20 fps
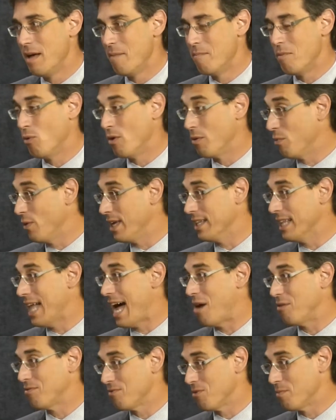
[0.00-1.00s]
But when we
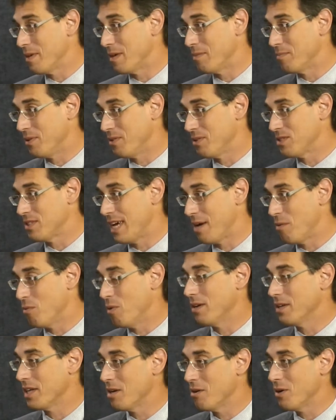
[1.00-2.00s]
allow for people to say,
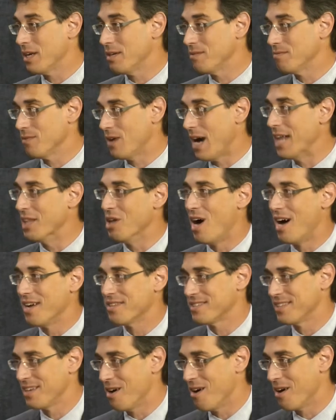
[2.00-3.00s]
well, you know what, I
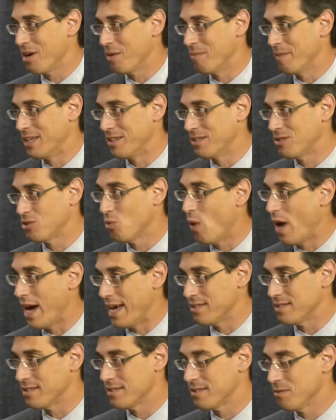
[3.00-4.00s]
lost the argument
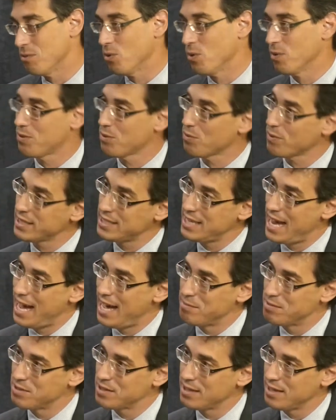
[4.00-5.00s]
twice or 3
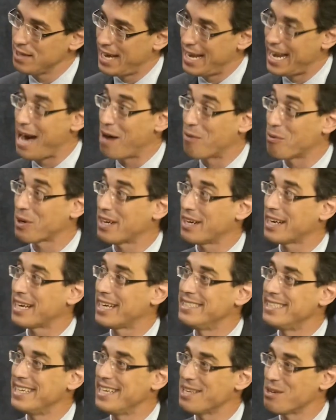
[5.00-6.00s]
times, and now we're going to
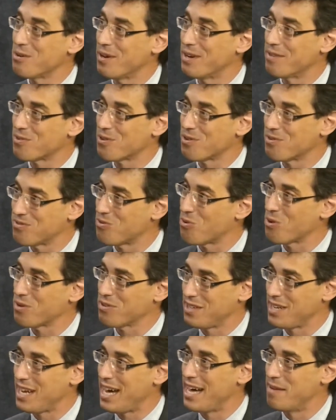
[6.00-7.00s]
continue it for a
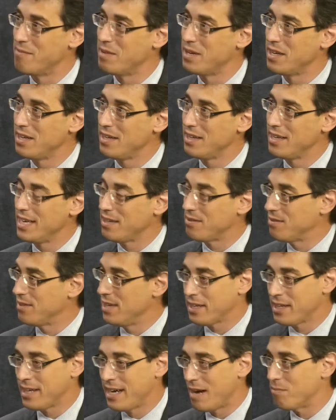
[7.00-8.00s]
4th time,
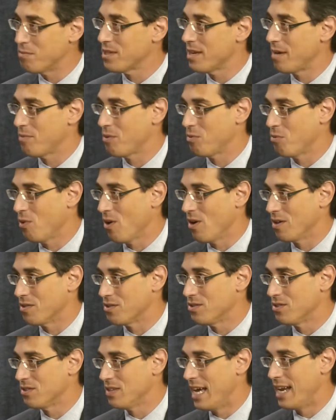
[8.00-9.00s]
it gums up the
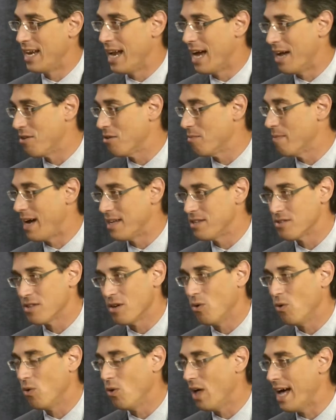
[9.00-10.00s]
works, and it undermines the
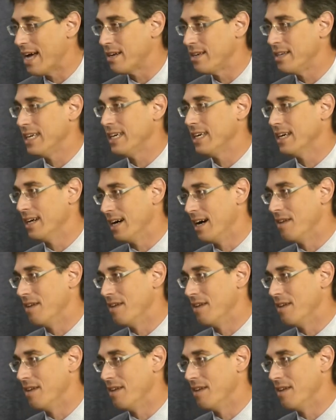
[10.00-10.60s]
whole idea of